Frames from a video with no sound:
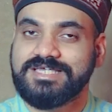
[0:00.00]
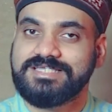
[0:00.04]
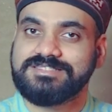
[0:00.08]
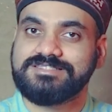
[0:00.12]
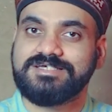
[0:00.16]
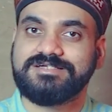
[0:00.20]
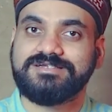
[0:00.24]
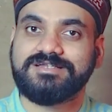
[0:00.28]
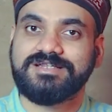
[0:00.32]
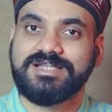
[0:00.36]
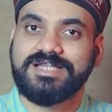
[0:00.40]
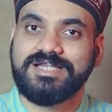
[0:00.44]
is
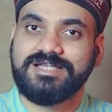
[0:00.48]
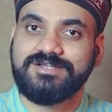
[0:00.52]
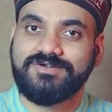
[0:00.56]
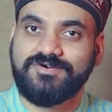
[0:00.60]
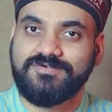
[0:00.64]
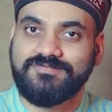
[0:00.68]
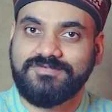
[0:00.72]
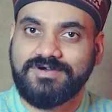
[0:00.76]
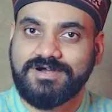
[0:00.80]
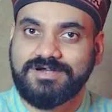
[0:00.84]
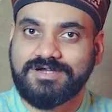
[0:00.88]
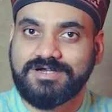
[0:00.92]
a trait
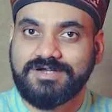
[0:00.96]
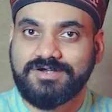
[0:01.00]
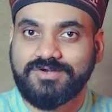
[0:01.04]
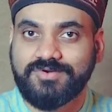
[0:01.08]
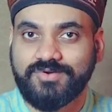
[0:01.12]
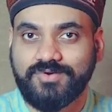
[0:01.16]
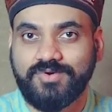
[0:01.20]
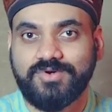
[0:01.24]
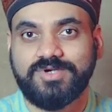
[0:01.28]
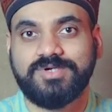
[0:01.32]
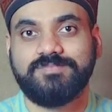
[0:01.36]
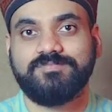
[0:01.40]
of
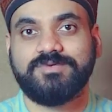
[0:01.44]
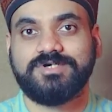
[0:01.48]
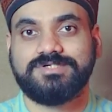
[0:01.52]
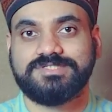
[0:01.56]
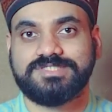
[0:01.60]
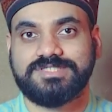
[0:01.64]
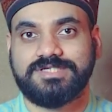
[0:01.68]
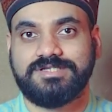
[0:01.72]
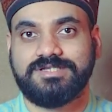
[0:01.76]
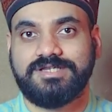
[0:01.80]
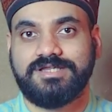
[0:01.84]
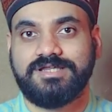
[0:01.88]
a good
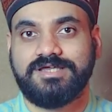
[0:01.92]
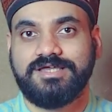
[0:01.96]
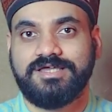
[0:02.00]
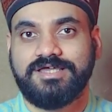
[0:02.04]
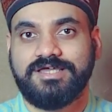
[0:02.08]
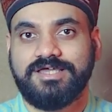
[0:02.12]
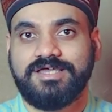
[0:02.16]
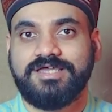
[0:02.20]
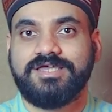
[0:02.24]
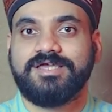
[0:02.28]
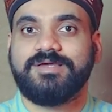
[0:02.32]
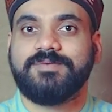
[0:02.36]
person.
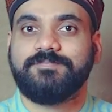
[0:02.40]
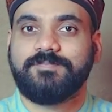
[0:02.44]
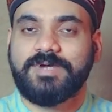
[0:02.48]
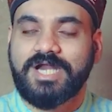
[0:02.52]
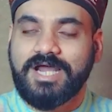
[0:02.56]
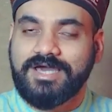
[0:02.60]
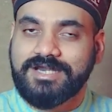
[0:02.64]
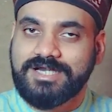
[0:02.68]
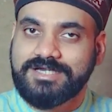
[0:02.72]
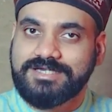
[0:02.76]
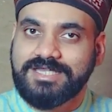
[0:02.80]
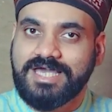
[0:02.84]

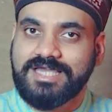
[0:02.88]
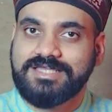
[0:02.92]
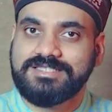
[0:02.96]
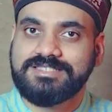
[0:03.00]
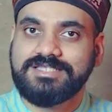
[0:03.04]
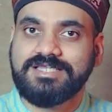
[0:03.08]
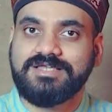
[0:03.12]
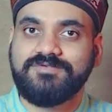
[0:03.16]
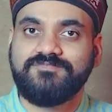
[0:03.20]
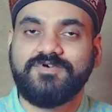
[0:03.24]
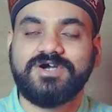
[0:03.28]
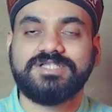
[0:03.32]

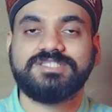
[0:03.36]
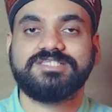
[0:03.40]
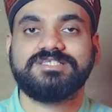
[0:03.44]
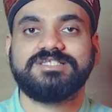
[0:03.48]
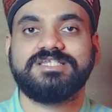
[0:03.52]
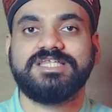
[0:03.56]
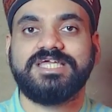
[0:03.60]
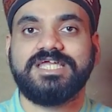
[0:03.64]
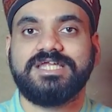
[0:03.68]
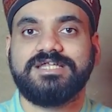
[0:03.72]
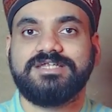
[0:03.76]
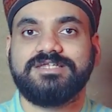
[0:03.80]
Prioritizing one's
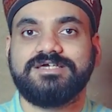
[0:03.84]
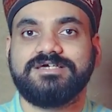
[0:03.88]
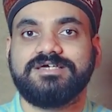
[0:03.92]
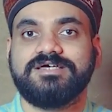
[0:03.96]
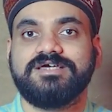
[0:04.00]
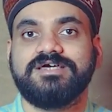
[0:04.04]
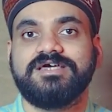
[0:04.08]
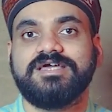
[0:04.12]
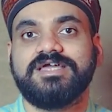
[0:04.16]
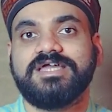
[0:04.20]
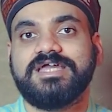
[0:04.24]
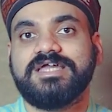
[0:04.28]
need
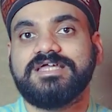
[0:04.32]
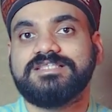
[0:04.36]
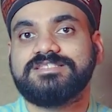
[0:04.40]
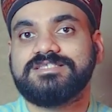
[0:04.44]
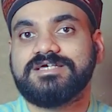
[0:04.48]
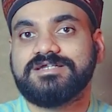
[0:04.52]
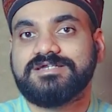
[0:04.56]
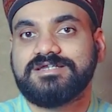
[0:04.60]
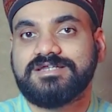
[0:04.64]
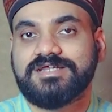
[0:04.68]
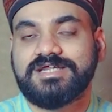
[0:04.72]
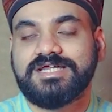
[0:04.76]
is
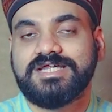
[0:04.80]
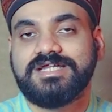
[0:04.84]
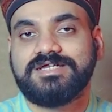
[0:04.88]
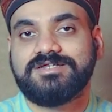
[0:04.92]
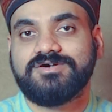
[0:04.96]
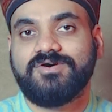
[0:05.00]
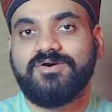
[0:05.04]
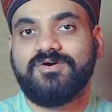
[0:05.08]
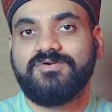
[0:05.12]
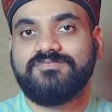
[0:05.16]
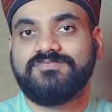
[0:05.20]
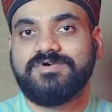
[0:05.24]
a
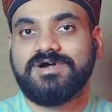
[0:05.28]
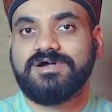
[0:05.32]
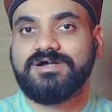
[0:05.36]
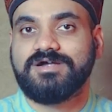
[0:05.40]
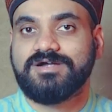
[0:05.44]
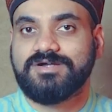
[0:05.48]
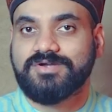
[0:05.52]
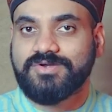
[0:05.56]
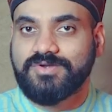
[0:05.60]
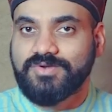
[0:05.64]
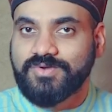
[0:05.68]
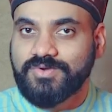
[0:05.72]
trait of a
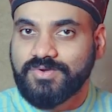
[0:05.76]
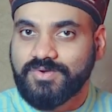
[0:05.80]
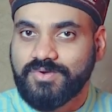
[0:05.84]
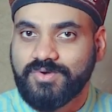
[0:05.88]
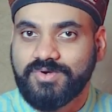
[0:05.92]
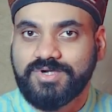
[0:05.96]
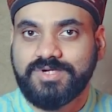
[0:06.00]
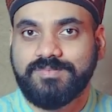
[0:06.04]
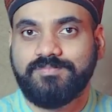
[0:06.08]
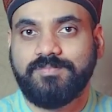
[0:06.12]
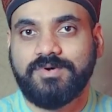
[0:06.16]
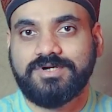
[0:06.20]

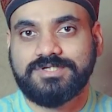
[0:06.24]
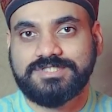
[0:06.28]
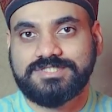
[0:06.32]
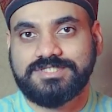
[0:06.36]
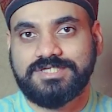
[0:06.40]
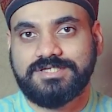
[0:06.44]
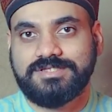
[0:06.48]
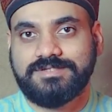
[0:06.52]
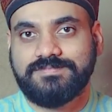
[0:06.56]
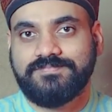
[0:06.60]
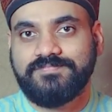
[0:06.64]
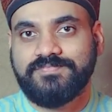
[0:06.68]
good
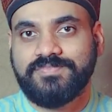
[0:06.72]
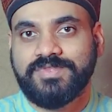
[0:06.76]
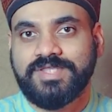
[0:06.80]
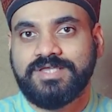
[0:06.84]
person.